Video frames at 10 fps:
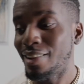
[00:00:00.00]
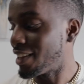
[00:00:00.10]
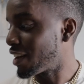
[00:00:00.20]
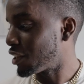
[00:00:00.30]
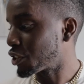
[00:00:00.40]

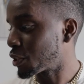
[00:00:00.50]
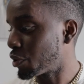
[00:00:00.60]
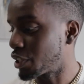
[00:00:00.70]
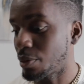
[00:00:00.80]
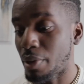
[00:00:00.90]
Then I'll just
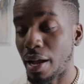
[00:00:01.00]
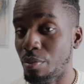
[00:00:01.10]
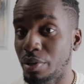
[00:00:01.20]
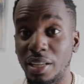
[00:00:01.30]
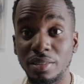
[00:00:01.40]
push it back
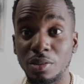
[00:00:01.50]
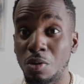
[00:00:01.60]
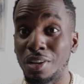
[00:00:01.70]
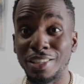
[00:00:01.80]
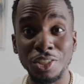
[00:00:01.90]
up against the
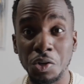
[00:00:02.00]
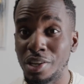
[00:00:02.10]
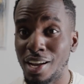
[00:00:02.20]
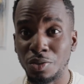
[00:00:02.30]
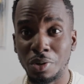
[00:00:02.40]
wall and show you
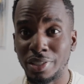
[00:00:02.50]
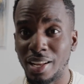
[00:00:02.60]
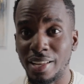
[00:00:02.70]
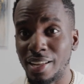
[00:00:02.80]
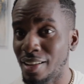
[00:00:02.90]
guys what it's
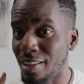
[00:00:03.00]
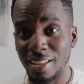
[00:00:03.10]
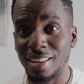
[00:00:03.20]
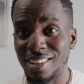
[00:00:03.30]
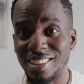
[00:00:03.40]
like.
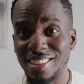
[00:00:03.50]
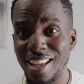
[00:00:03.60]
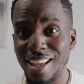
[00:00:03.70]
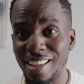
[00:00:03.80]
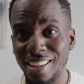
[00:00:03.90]
Yeah.